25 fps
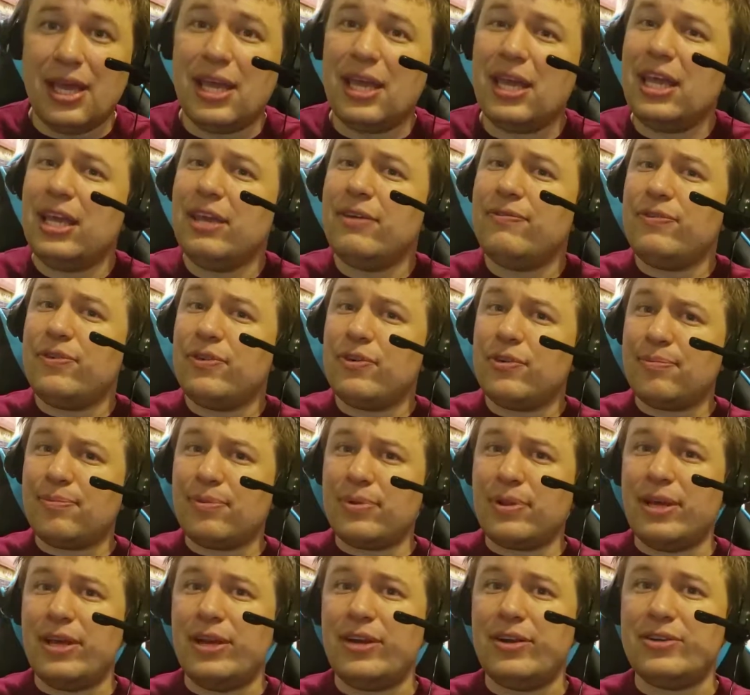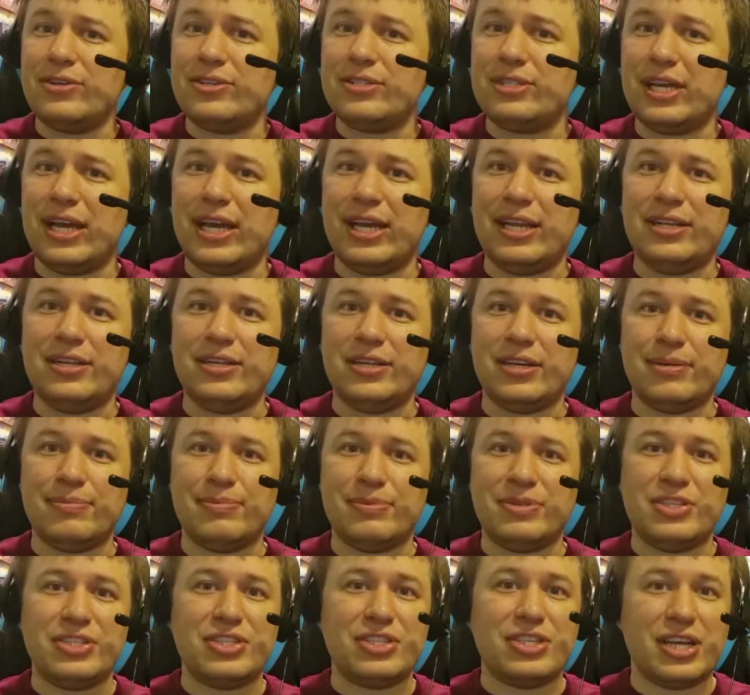If your players end up
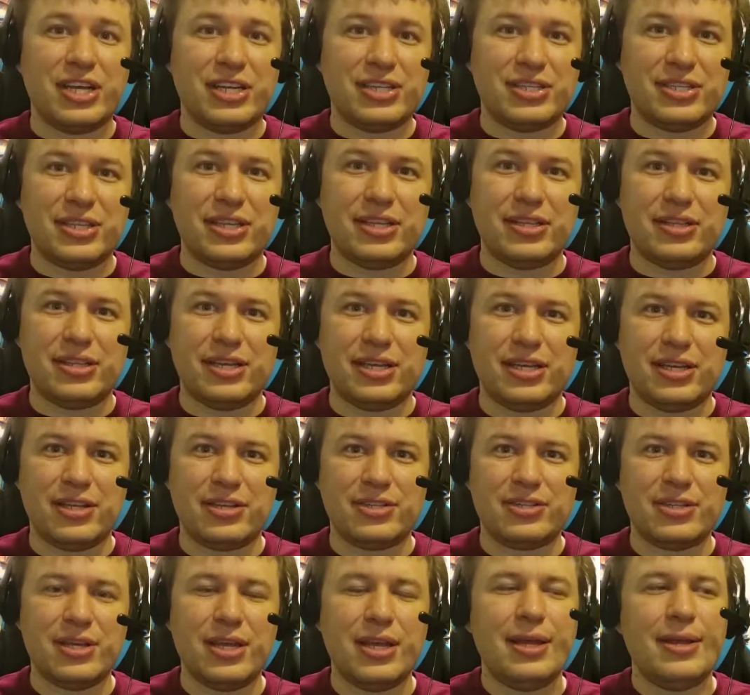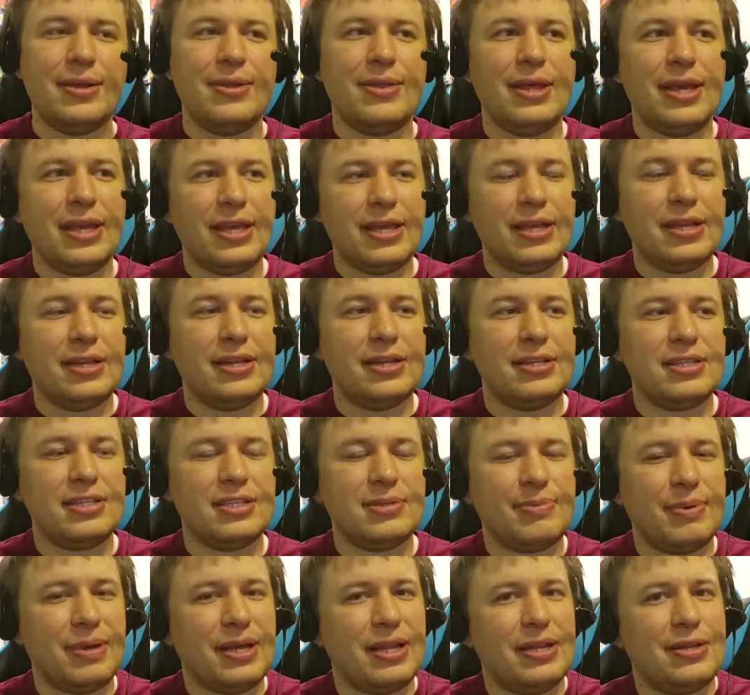discussing things, they can
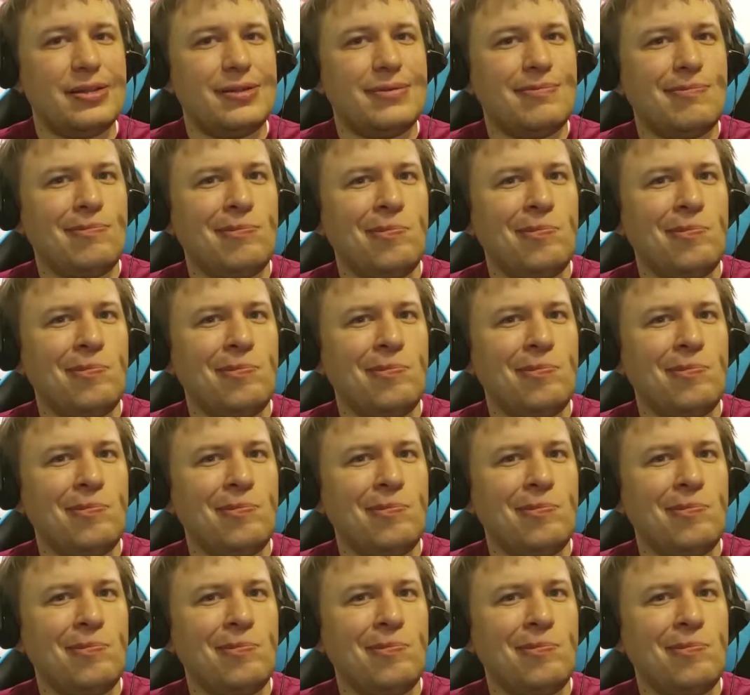spend